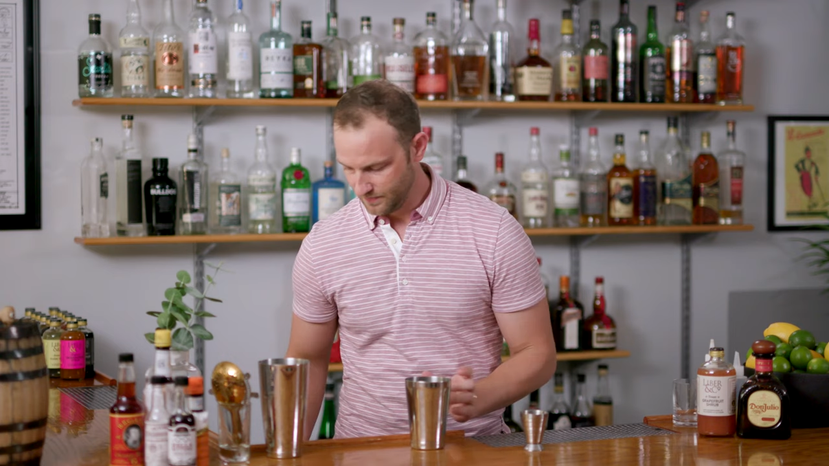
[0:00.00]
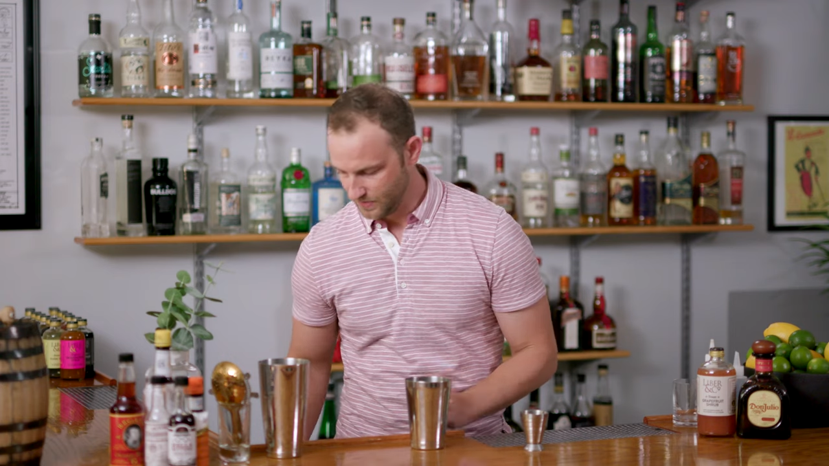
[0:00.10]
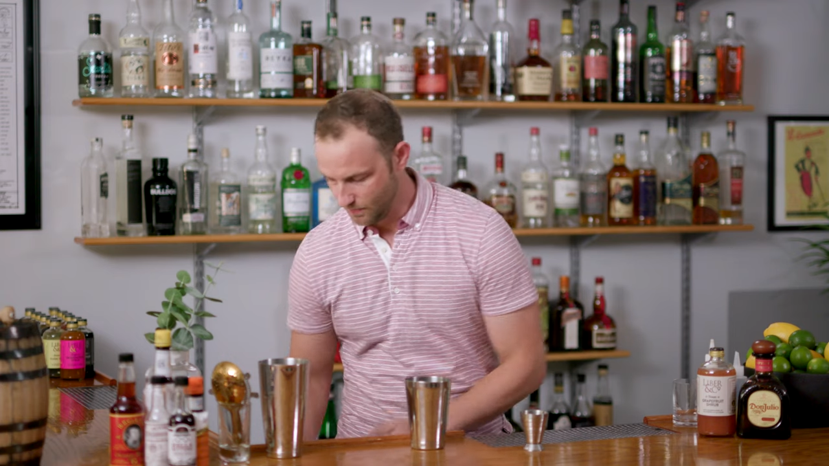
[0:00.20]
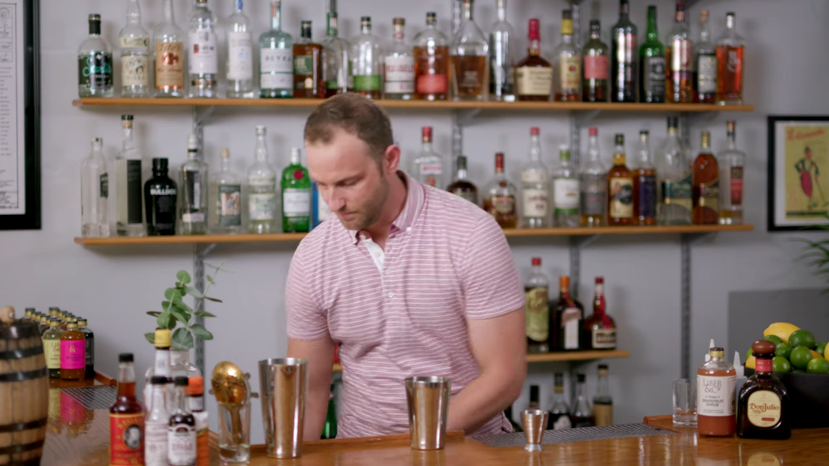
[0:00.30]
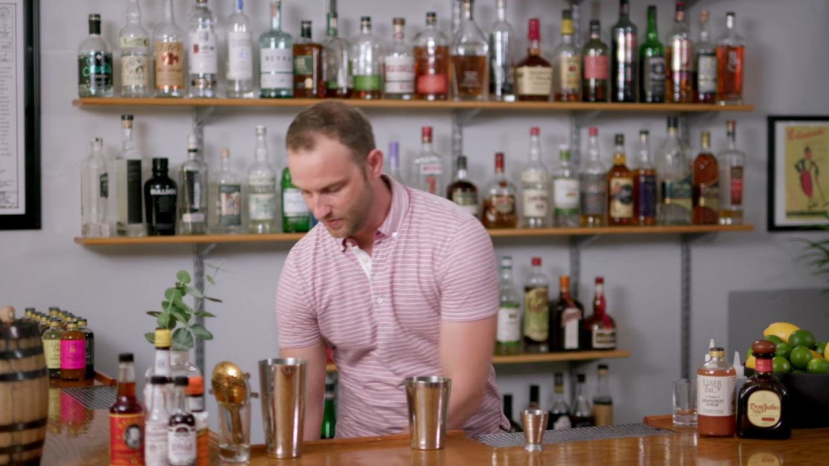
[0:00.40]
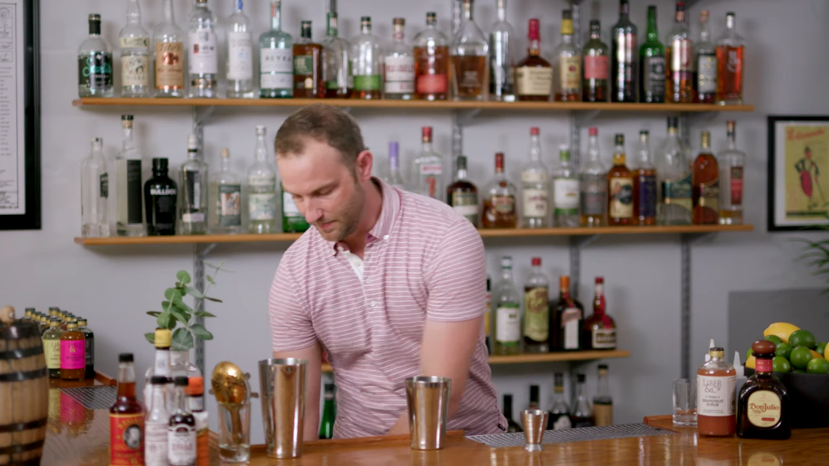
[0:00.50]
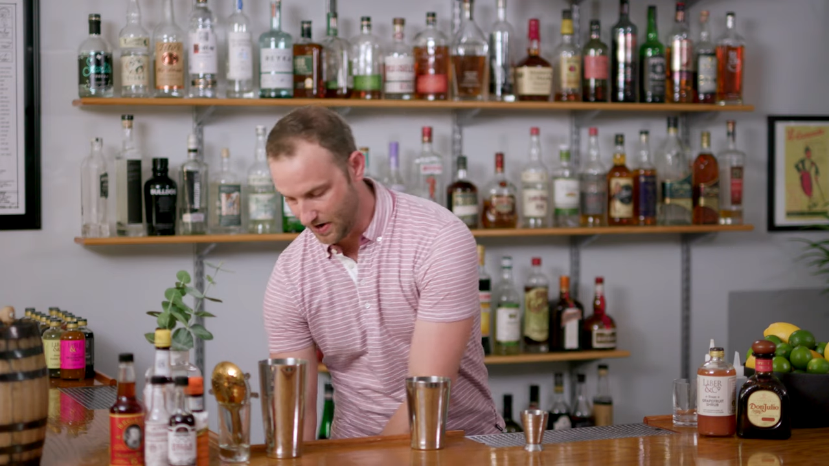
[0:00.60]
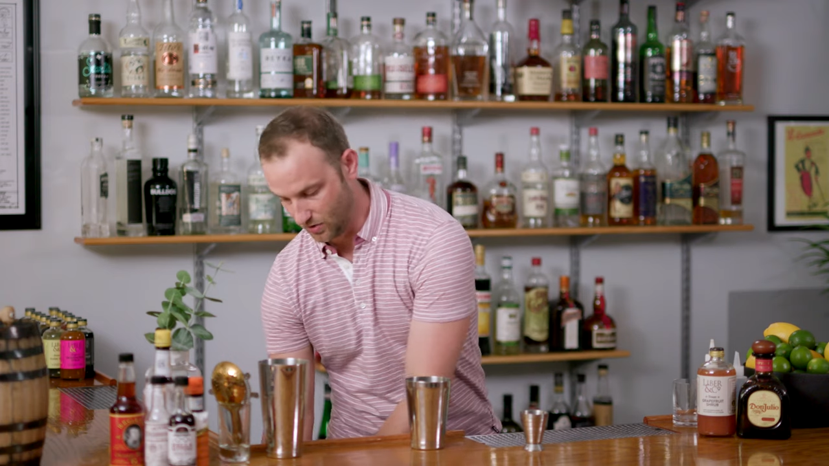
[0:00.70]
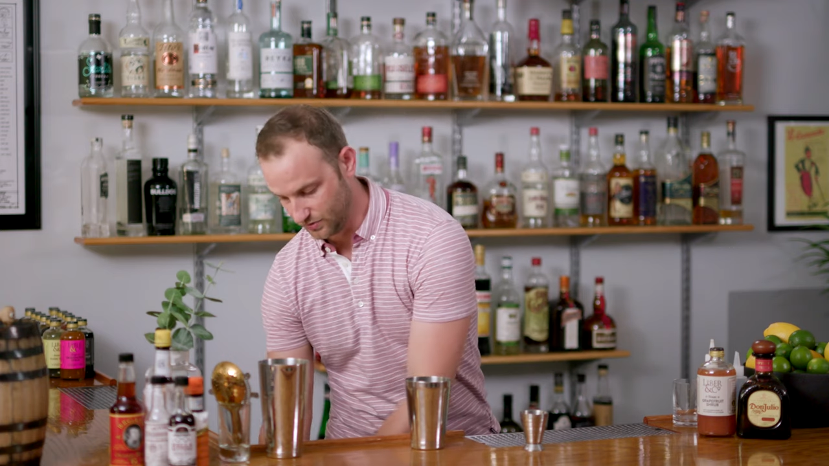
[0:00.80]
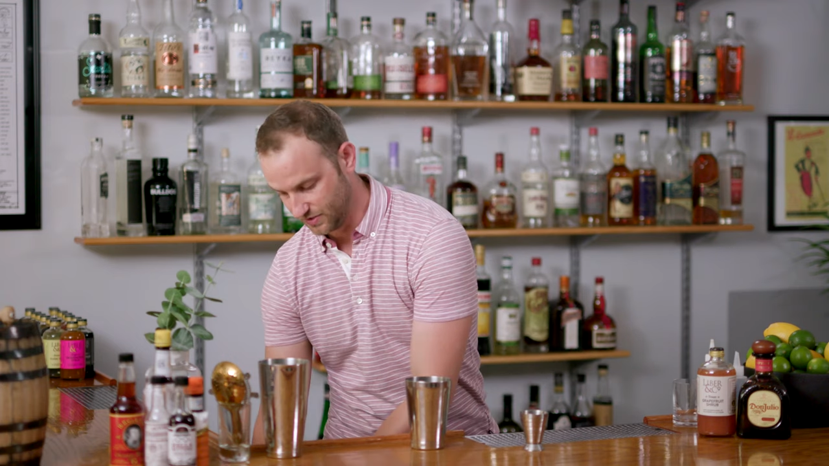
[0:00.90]
the, the
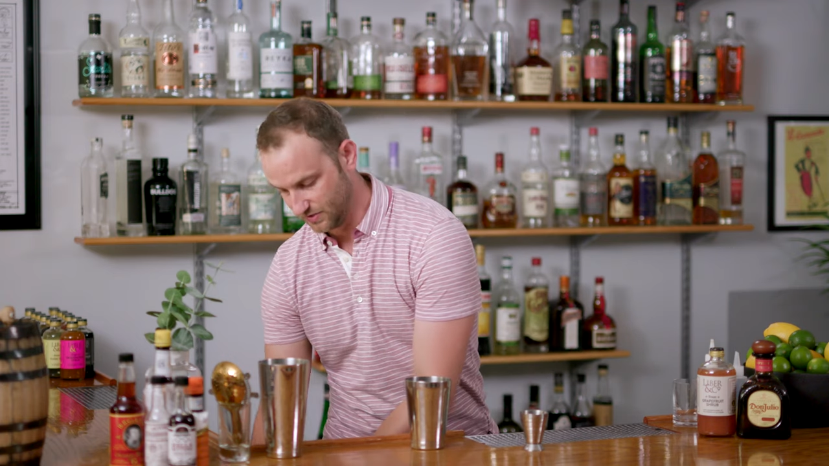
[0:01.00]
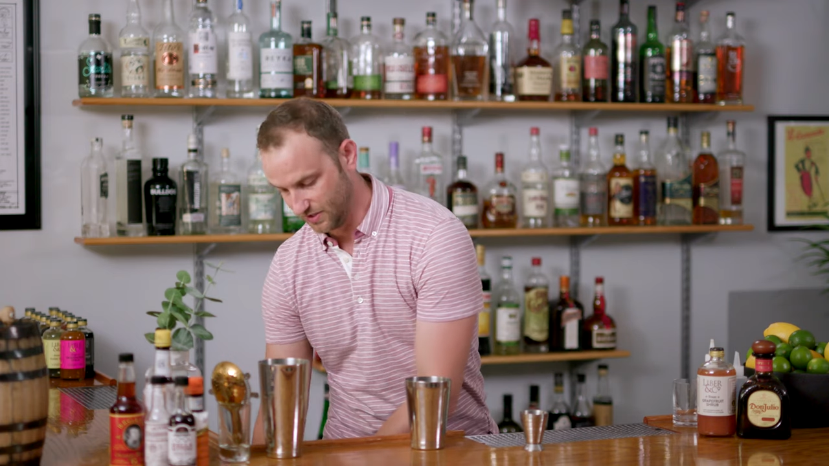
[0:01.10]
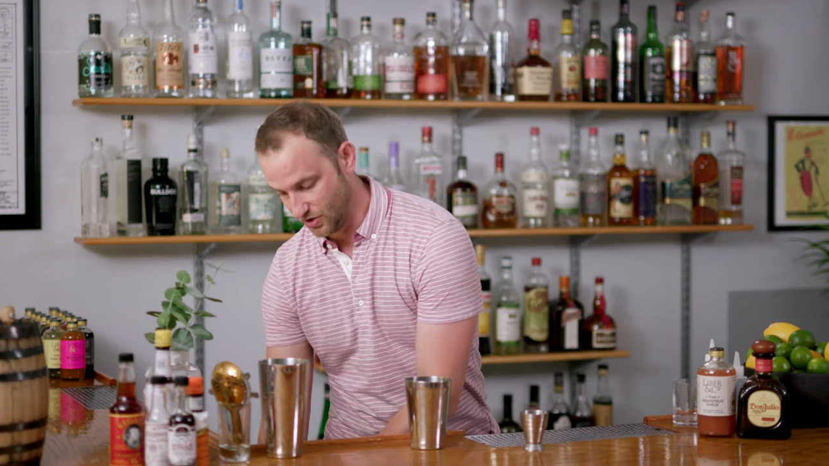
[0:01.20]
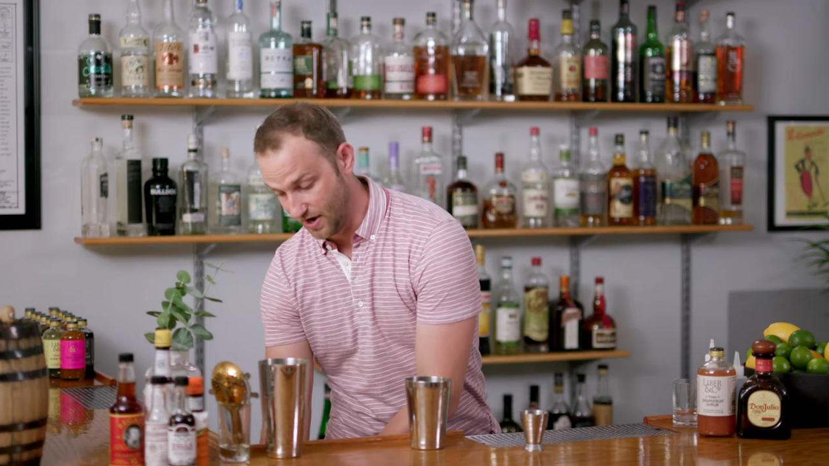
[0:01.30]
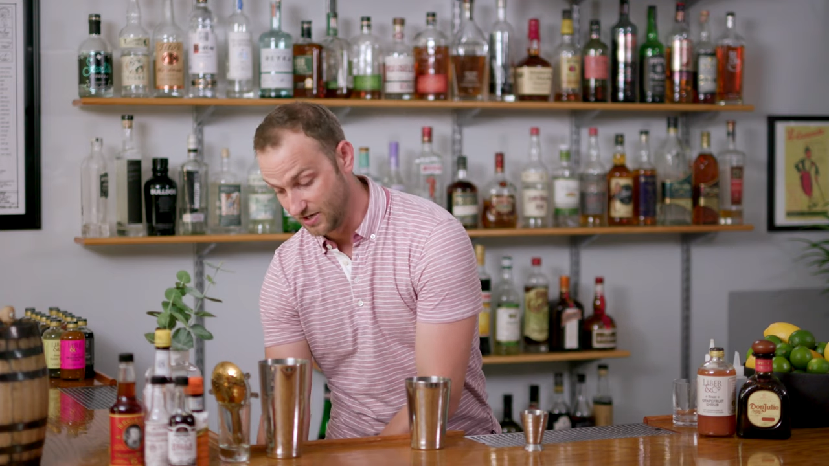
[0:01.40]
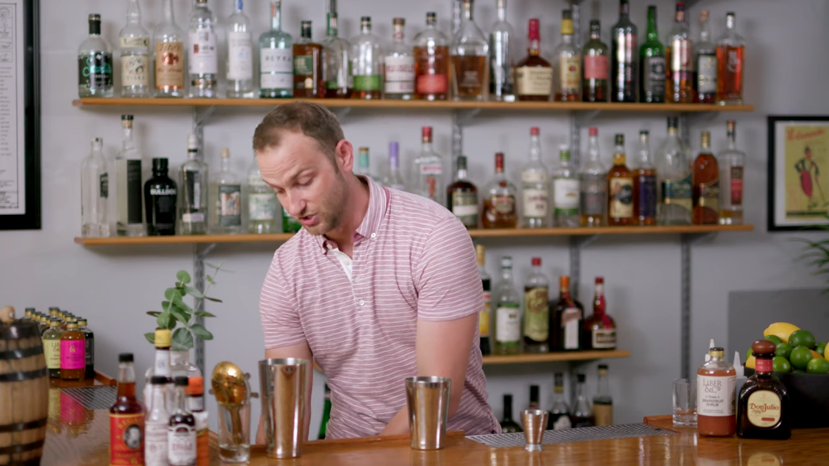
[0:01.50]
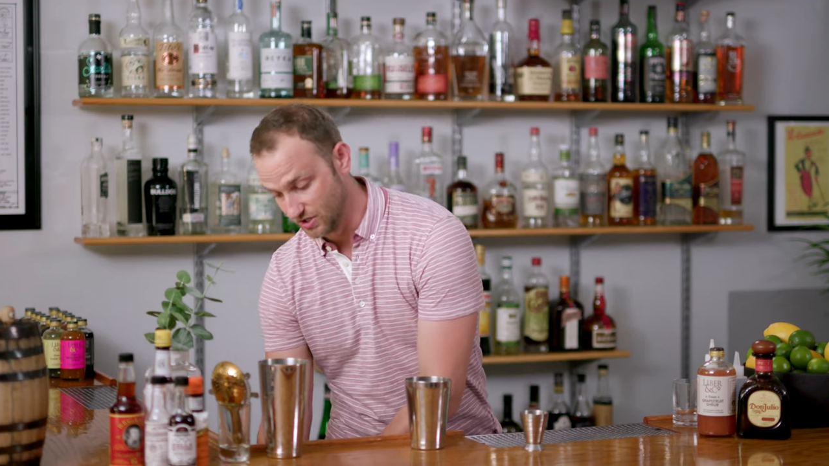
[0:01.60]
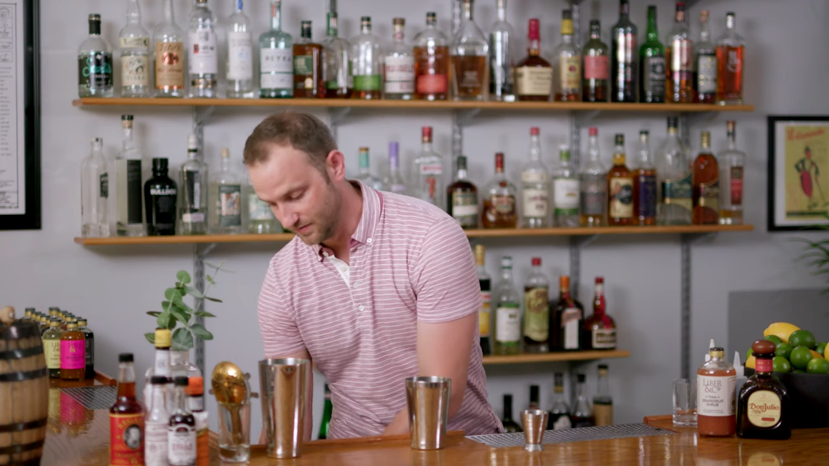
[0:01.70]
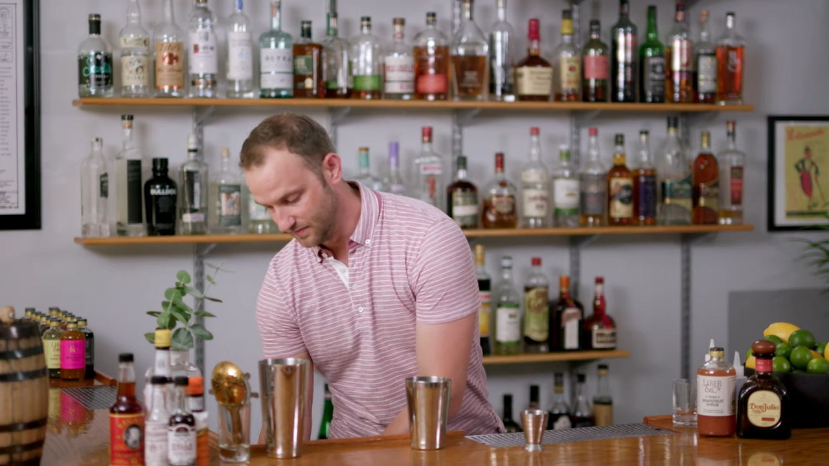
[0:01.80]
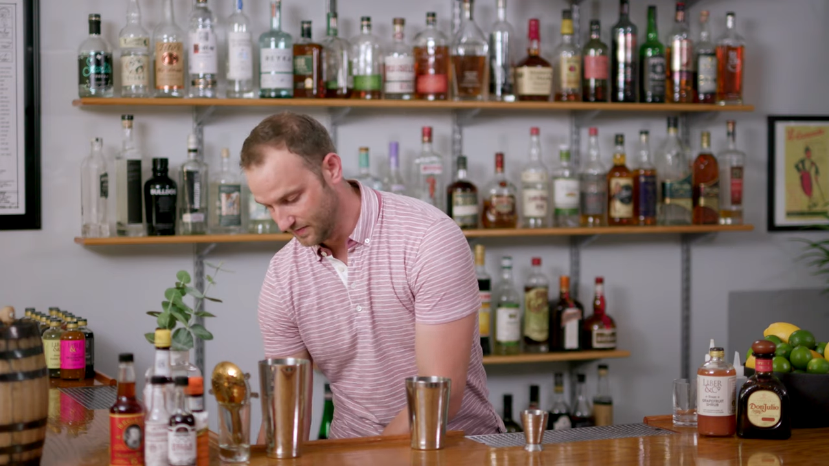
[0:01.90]
barrels that they're aged
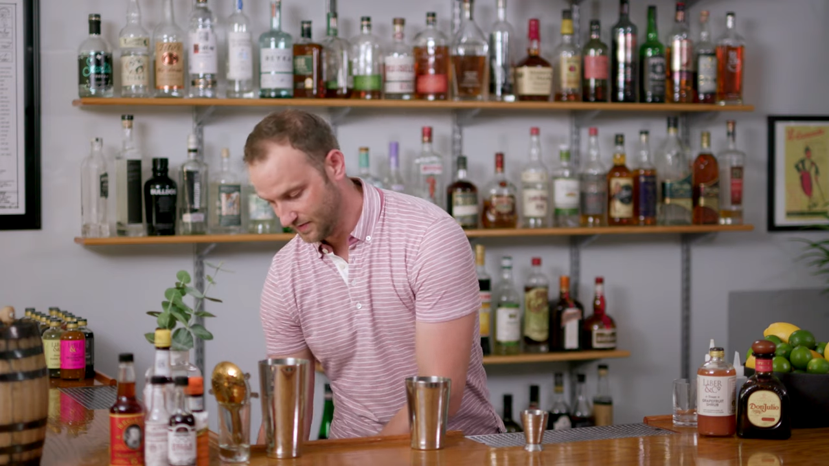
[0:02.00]
in.